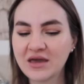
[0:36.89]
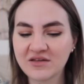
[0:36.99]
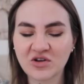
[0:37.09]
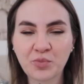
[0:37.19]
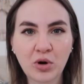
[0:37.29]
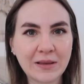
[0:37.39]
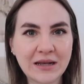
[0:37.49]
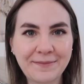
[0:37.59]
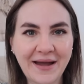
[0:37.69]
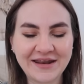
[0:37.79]
because her poor
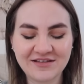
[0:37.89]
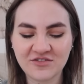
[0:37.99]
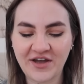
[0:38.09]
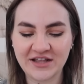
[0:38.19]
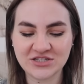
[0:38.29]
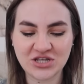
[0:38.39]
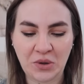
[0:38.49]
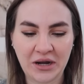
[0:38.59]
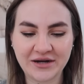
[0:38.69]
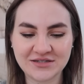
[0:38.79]
little body is fighting
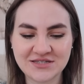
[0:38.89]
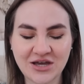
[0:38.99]
so hard.